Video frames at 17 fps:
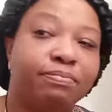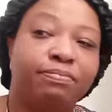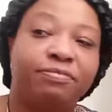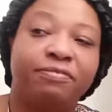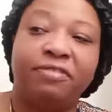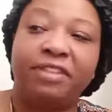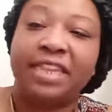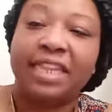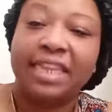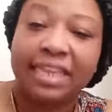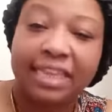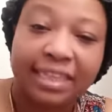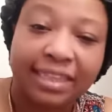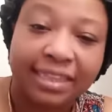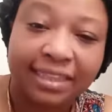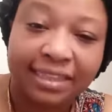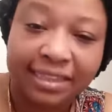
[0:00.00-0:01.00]
fit
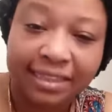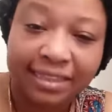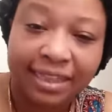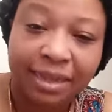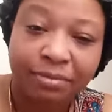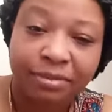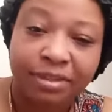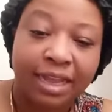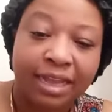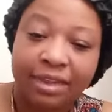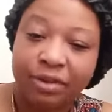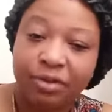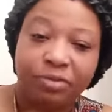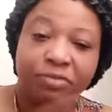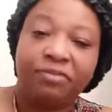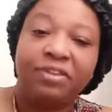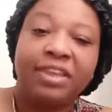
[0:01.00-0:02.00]
in. I'm.
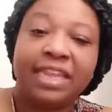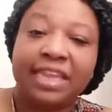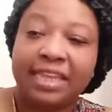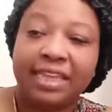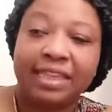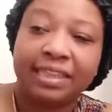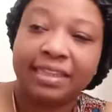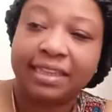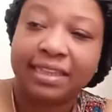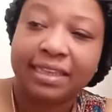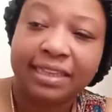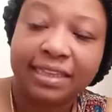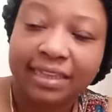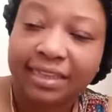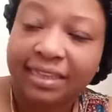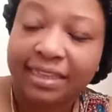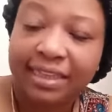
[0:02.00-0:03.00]
I don't fit in.
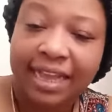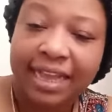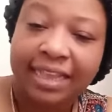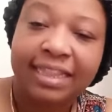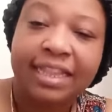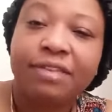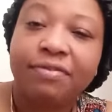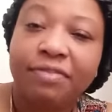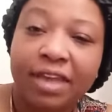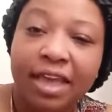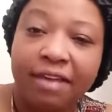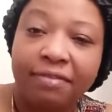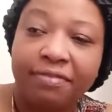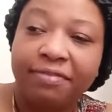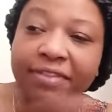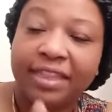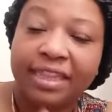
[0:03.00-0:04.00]
I never
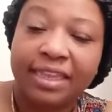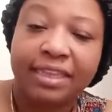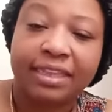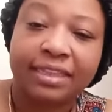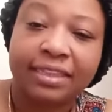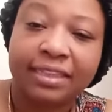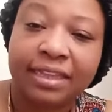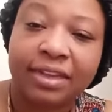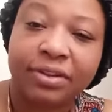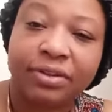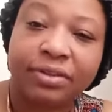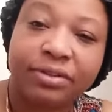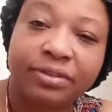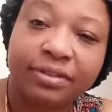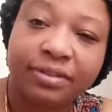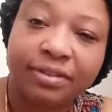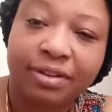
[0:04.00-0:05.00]
have fit in.
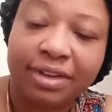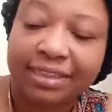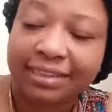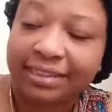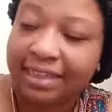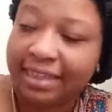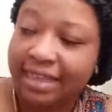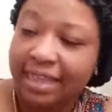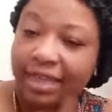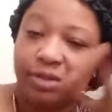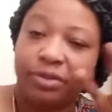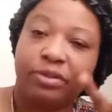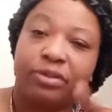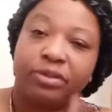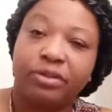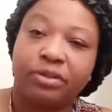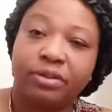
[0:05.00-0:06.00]
No. So I stand
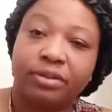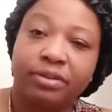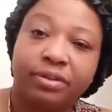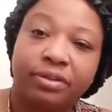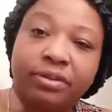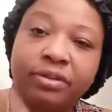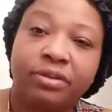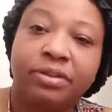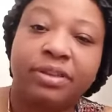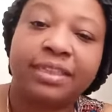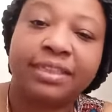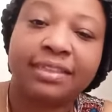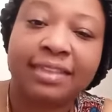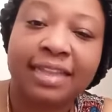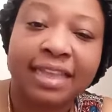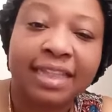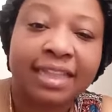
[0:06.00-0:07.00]
out. You
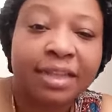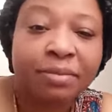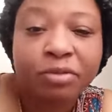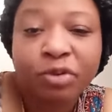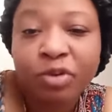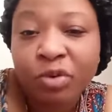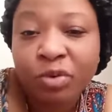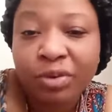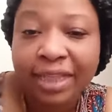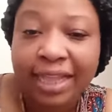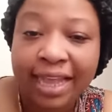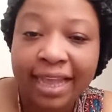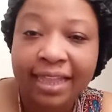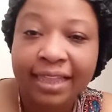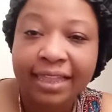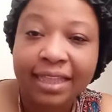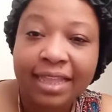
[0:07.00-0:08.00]
understand? And I'm cool with
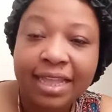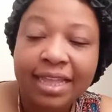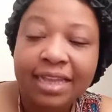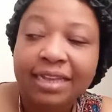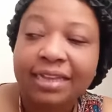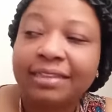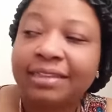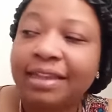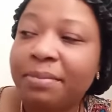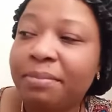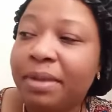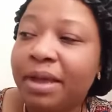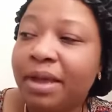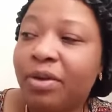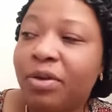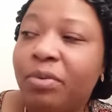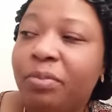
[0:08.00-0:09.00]
that because I'm
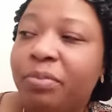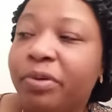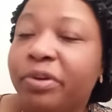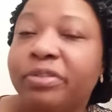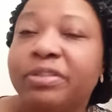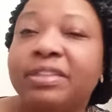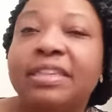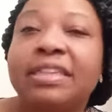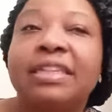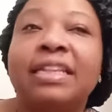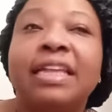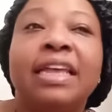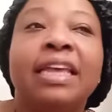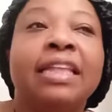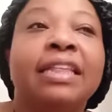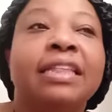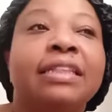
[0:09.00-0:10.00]
my own person
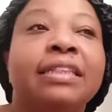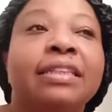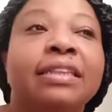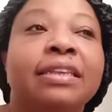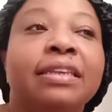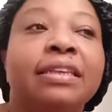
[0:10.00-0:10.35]
and